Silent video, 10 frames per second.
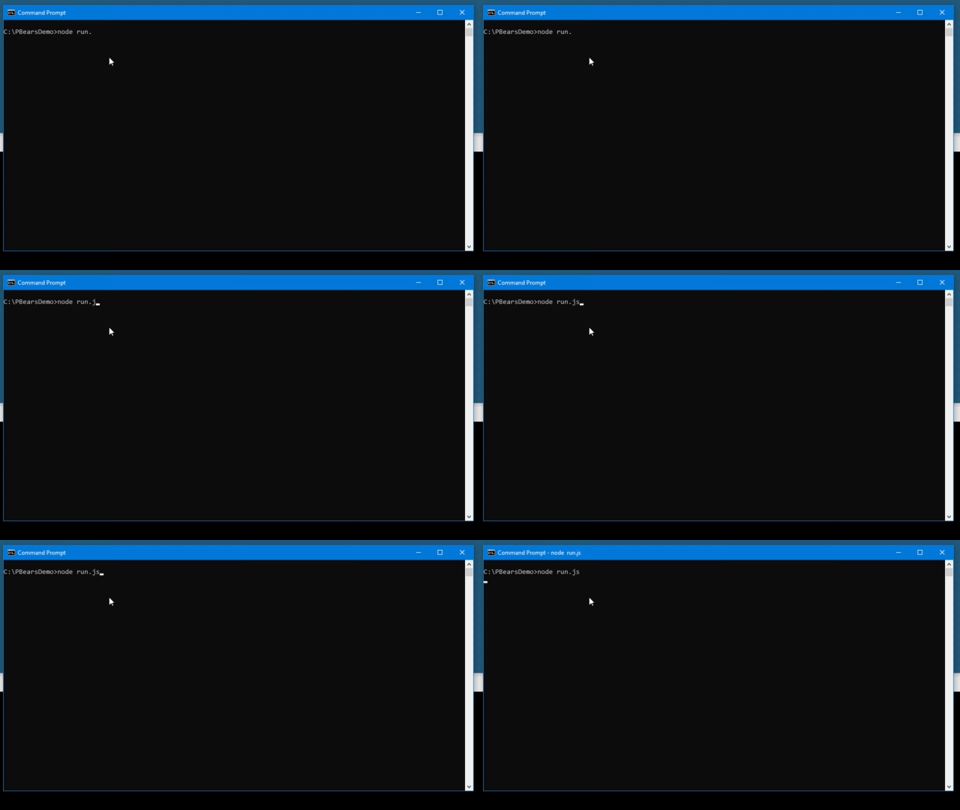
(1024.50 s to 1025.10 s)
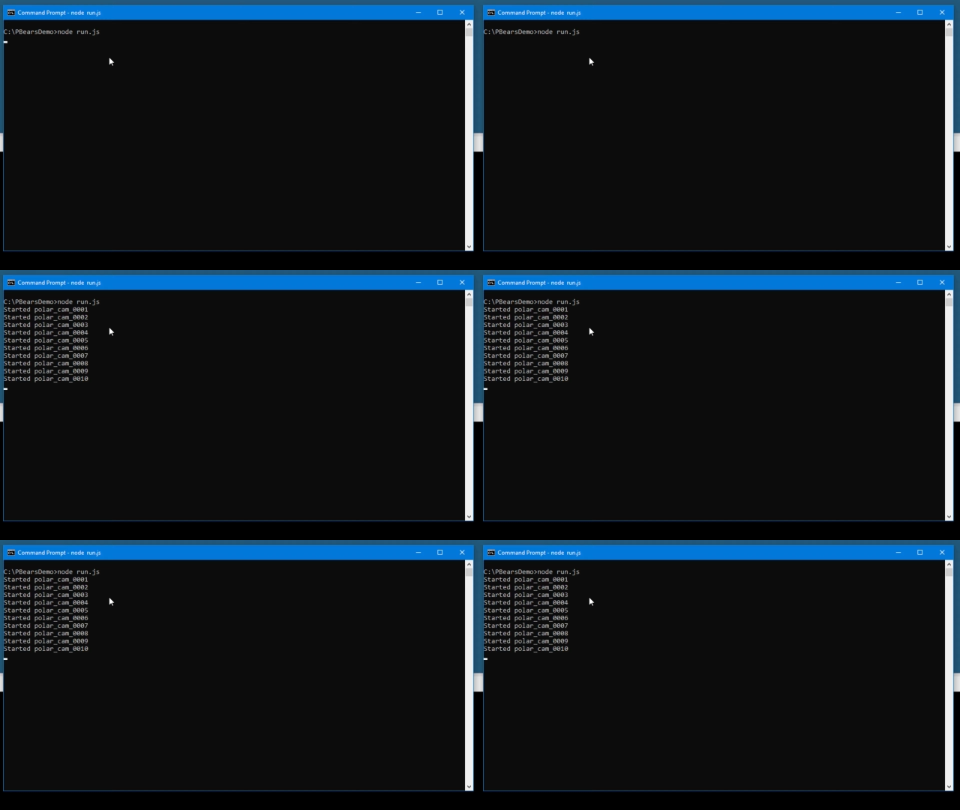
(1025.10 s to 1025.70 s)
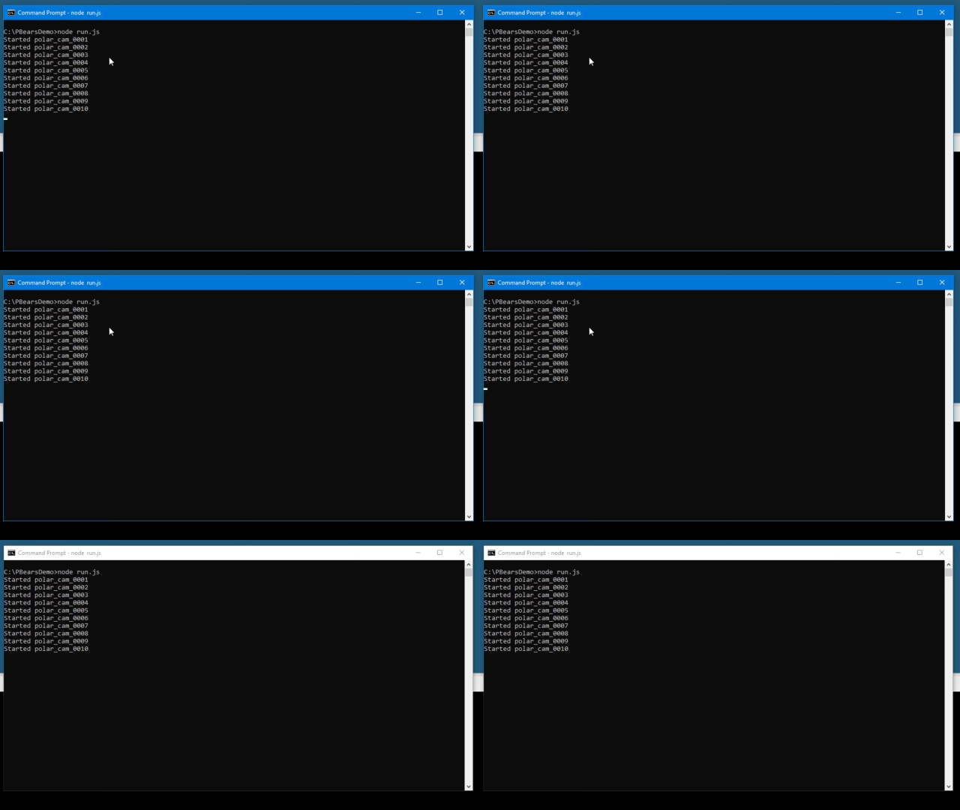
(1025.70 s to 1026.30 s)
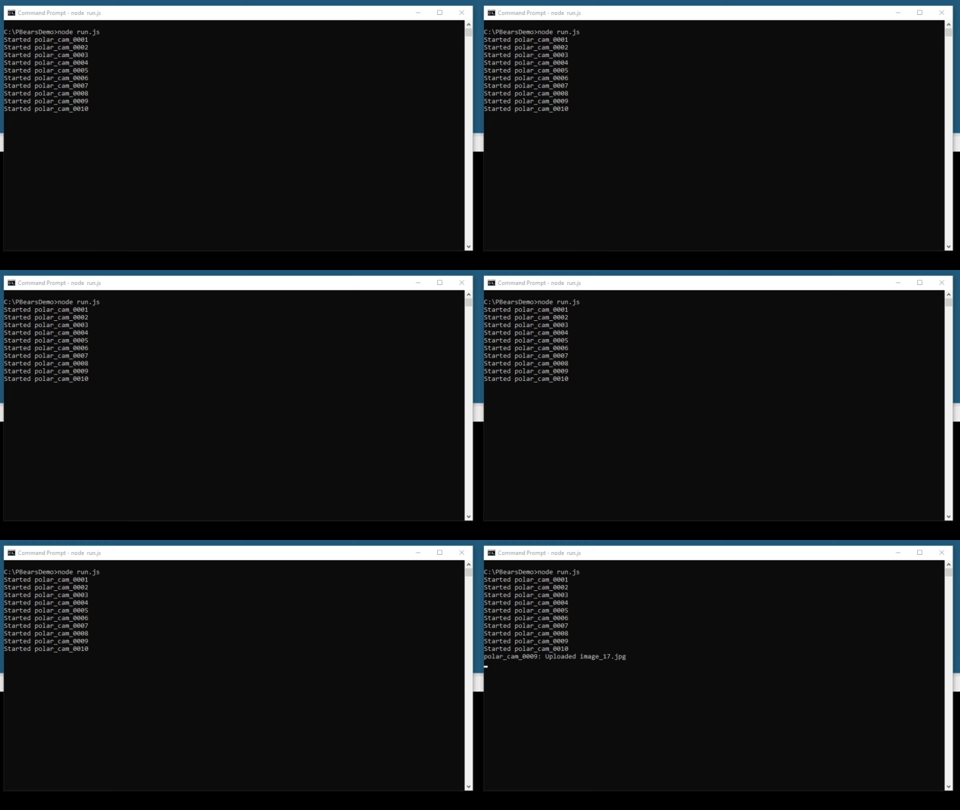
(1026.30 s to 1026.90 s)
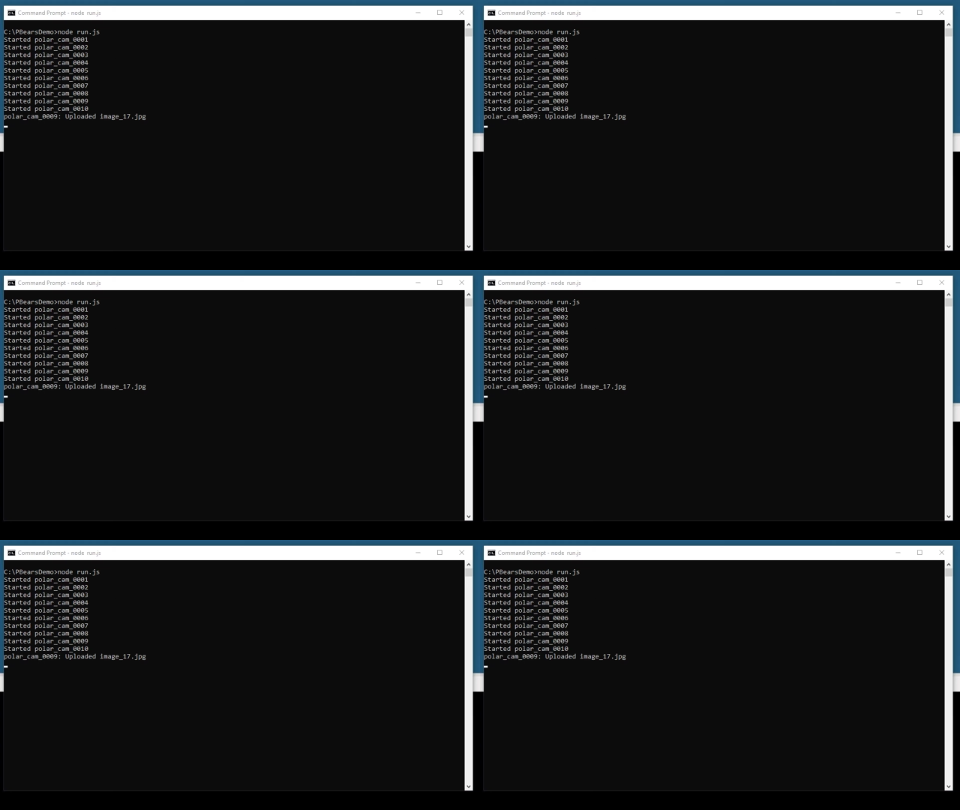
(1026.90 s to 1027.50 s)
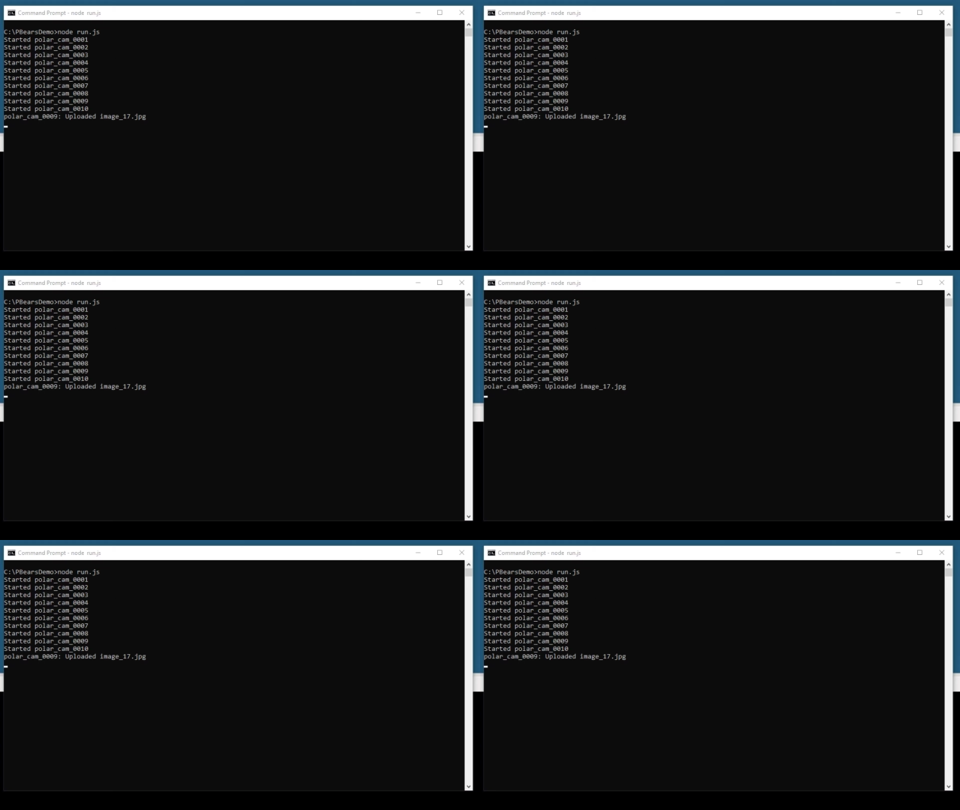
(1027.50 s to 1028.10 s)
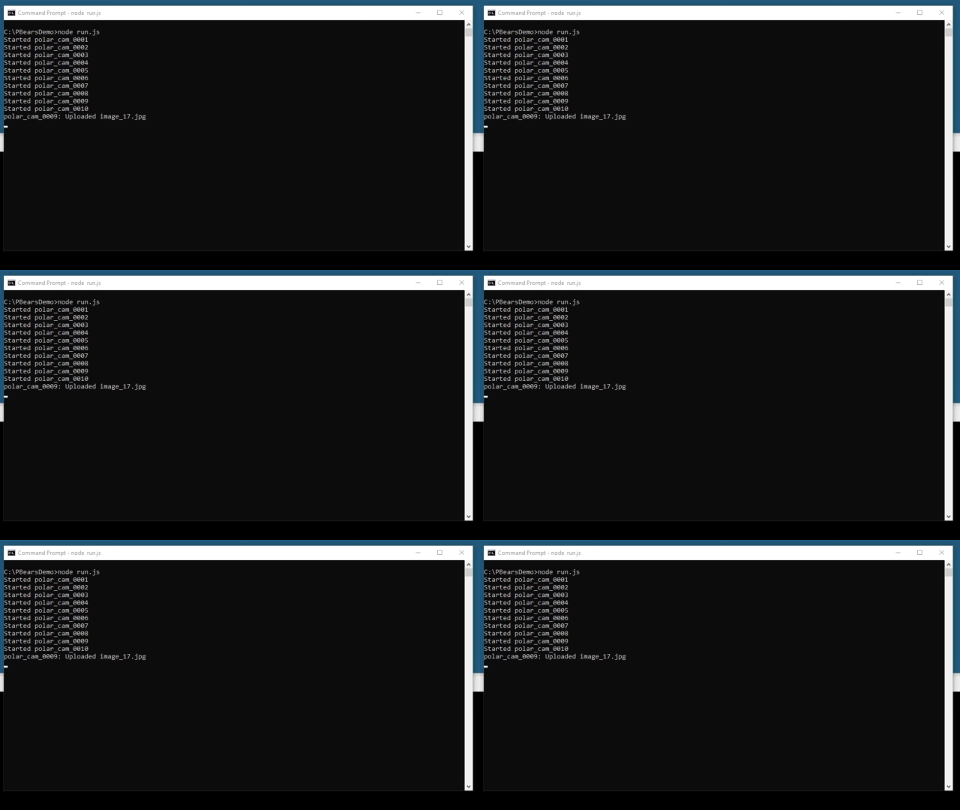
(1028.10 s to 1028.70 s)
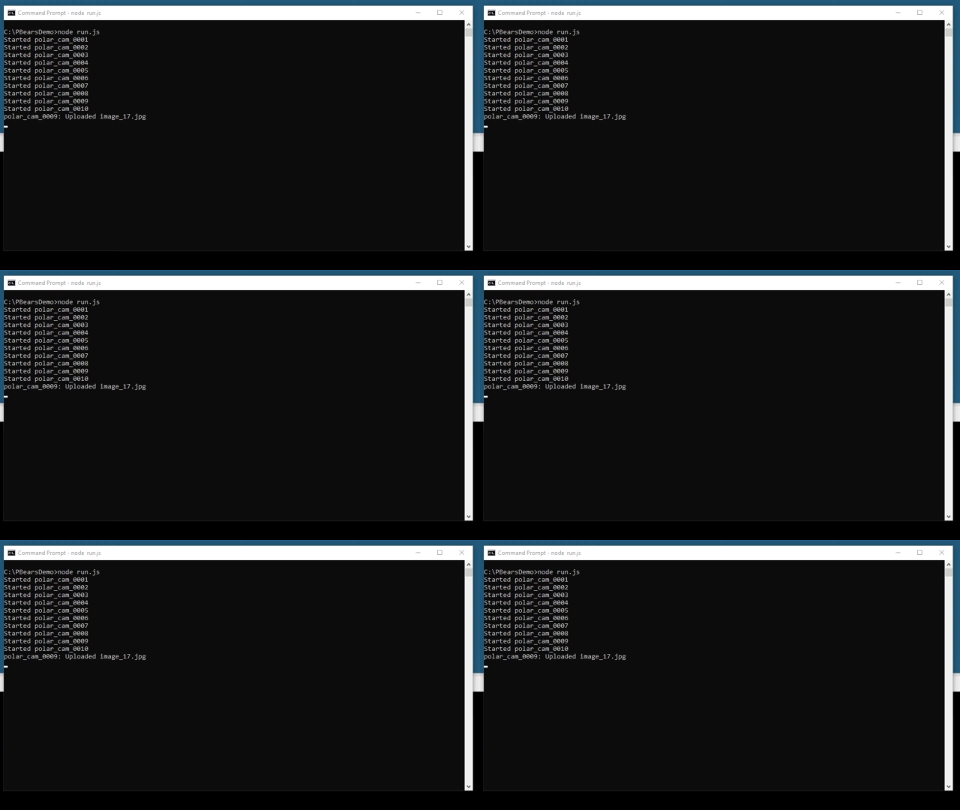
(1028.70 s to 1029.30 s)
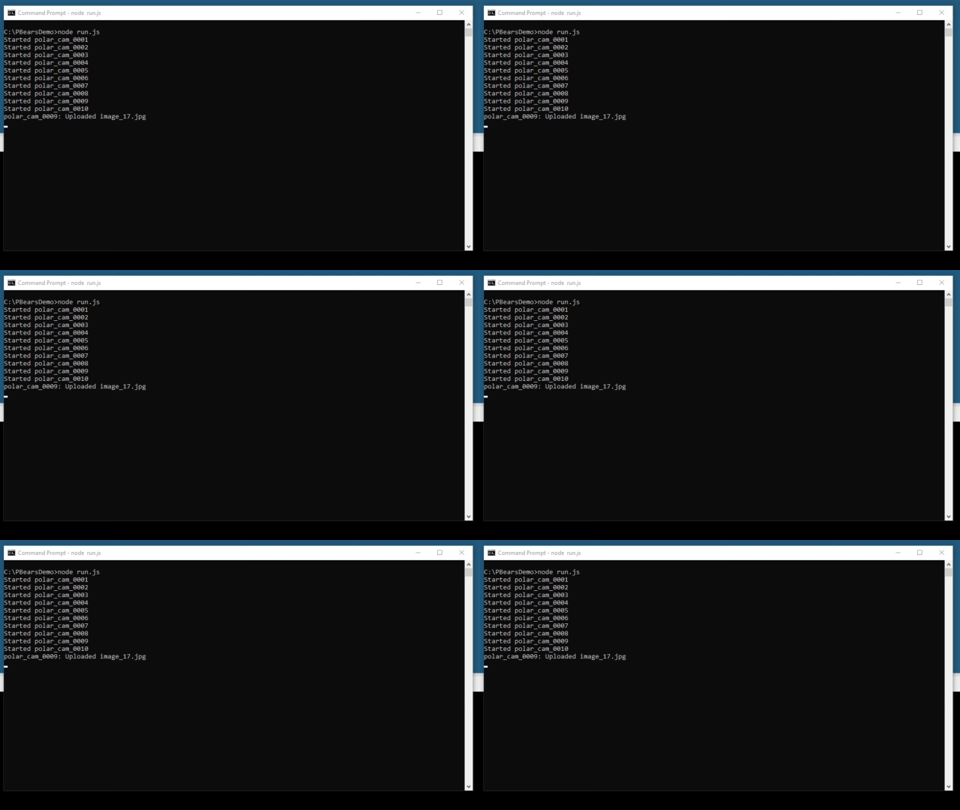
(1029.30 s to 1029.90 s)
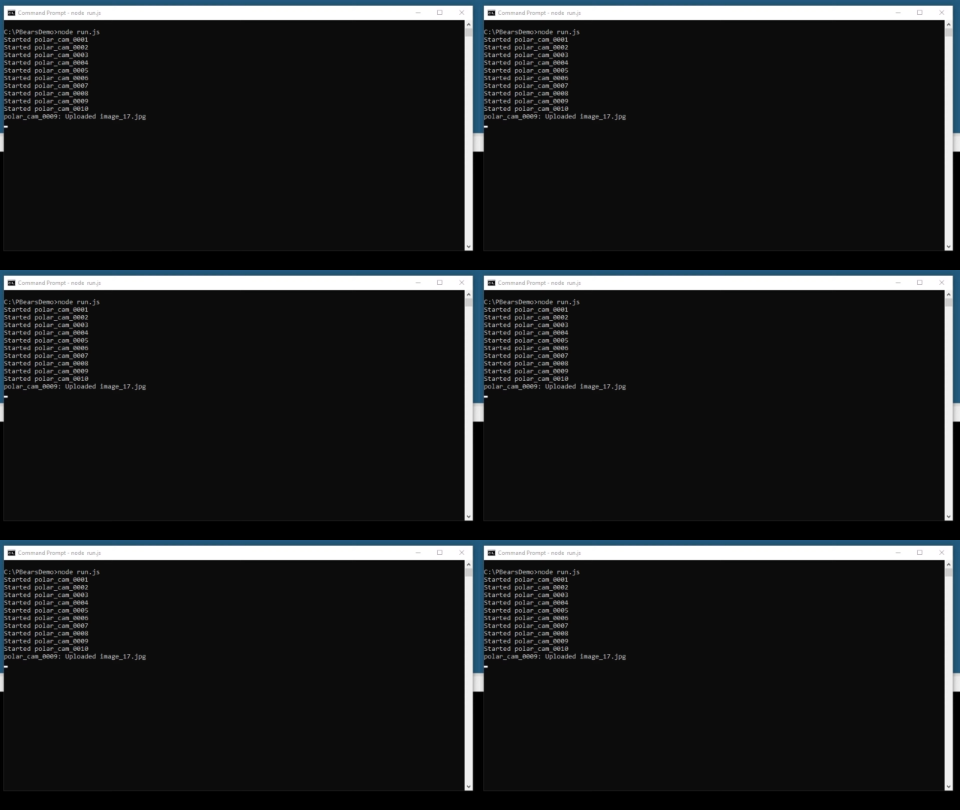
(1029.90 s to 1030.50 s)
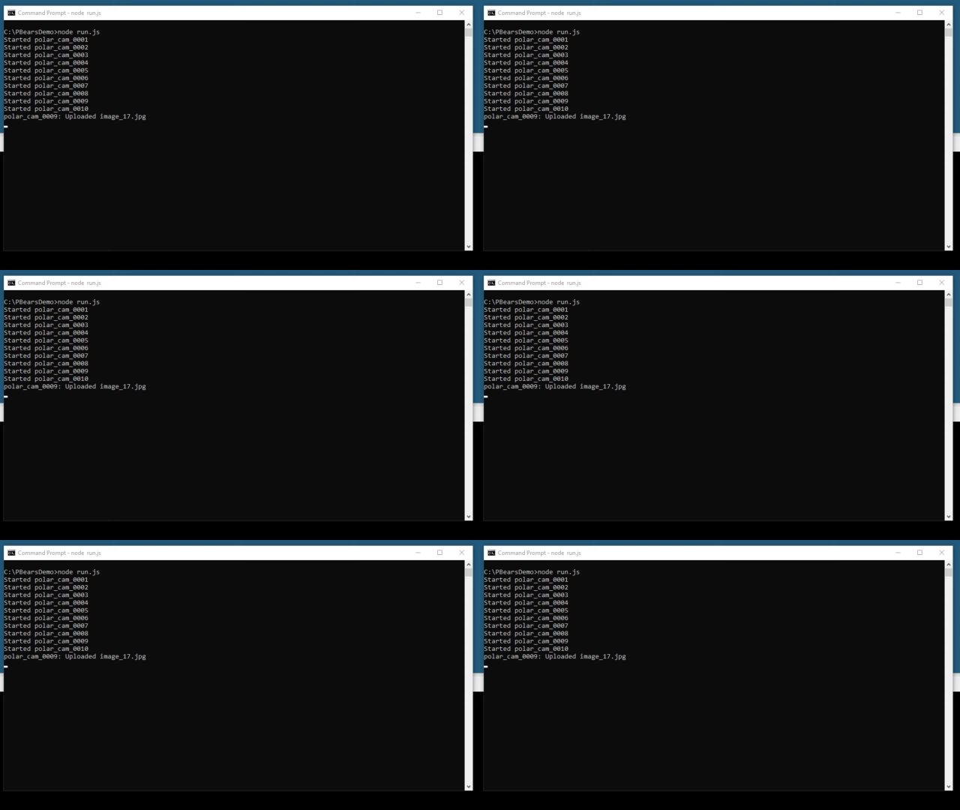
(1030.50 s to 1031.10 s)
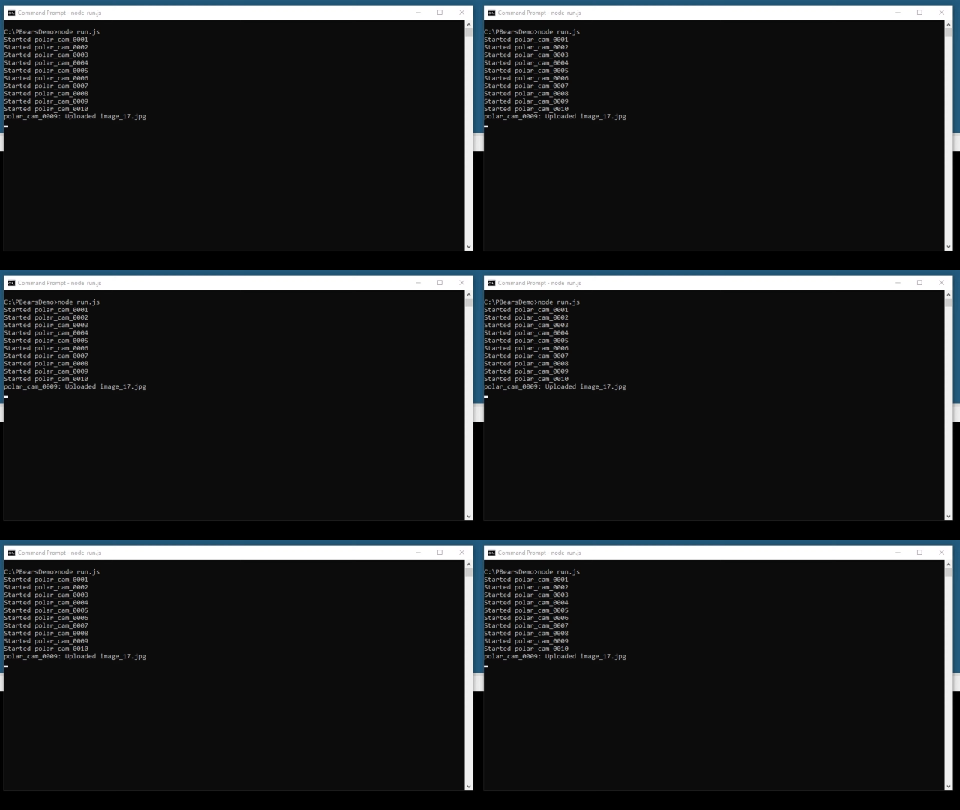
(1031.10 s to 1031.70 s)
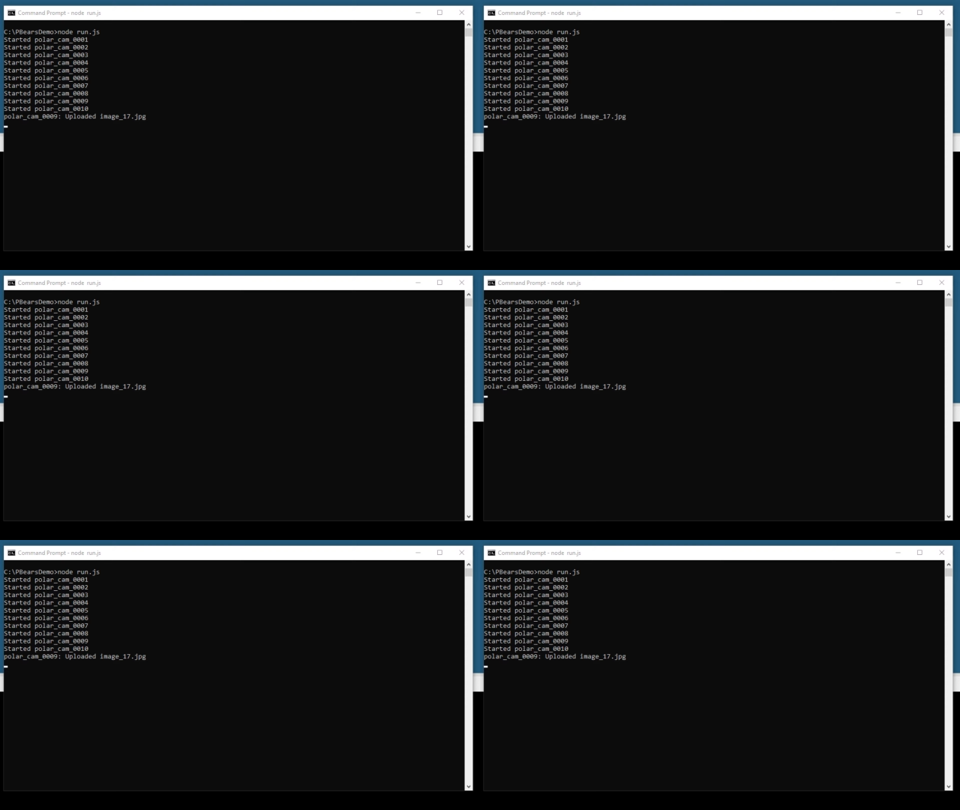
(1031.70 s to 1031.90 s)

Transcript: No face is visible, so there are no lips to read.